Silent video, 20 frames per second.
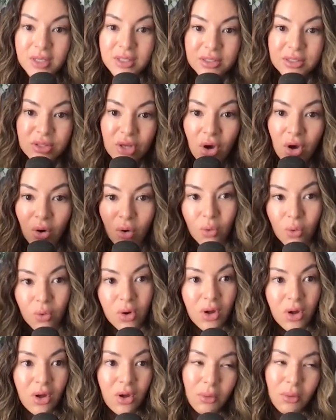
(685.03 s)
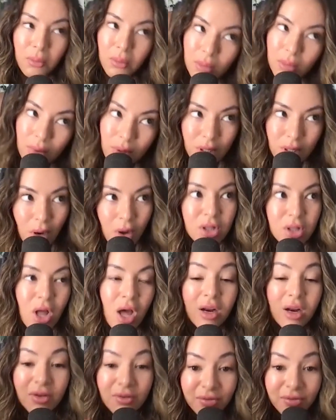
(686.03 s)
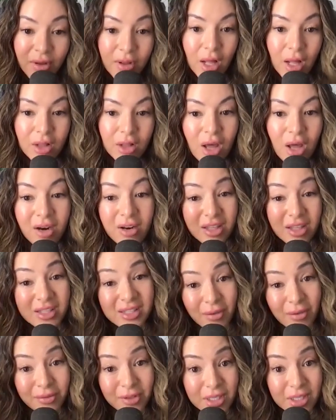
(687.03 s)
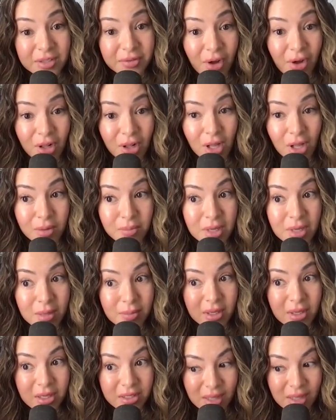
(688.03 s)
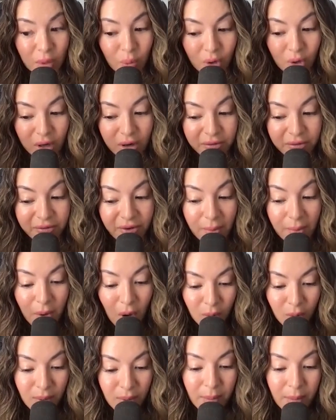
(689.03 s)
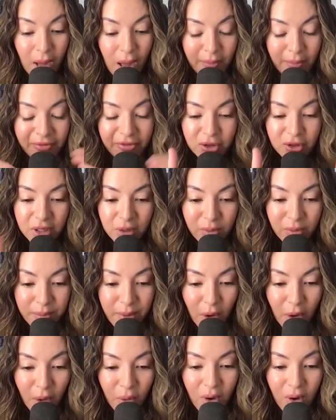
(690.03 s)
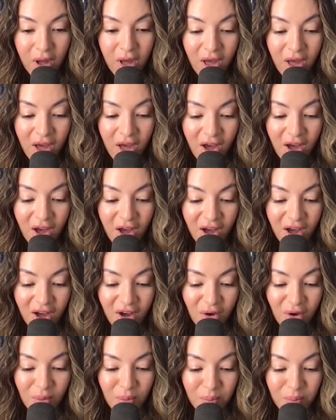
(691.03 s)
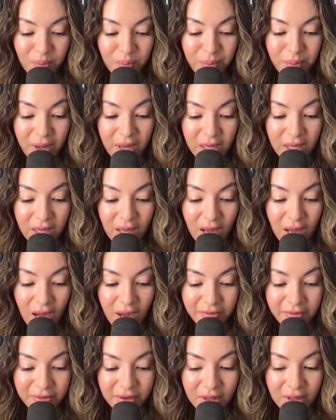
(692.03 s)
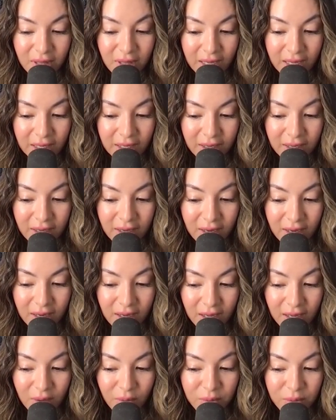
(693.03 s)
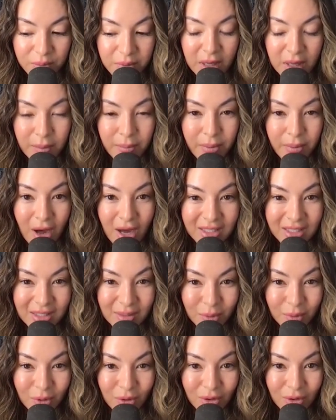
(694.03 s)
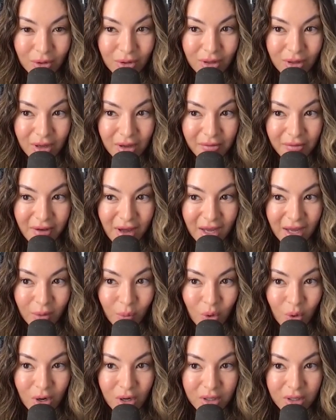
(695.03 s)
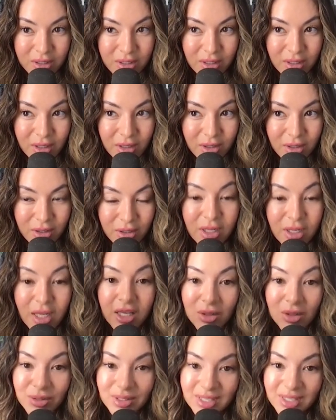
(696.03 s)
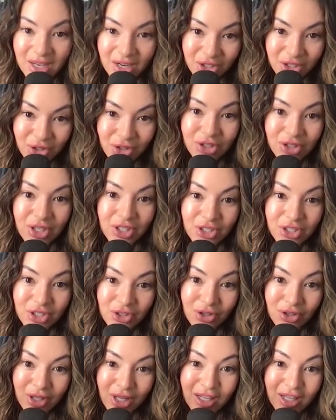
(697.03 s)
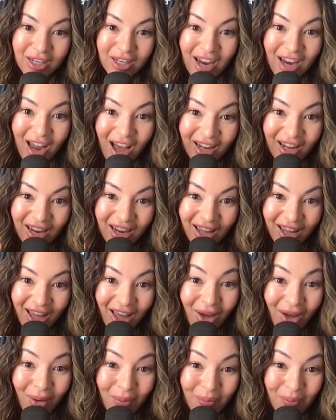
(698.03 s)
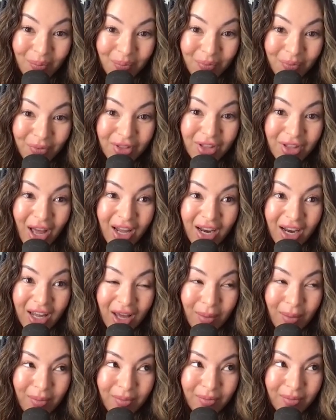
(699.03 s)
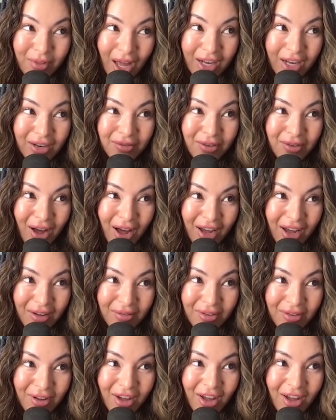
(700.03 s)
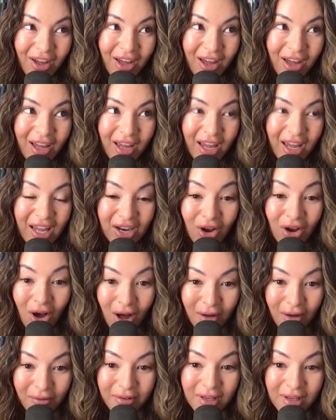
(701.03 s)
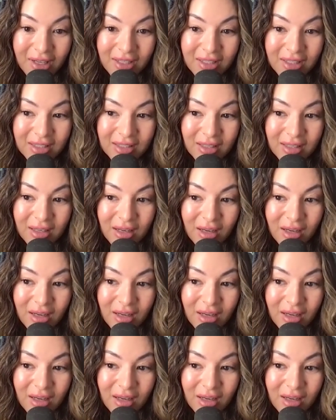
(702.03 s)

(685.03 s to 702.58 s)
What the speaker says: So, a lot of the stuff does fall on me because I work from home. I'm fully remote. But I feel like it would be impossible if I worked, like you said, a traditional like 9 a.m., 9 a.m., 9 to 5 in office.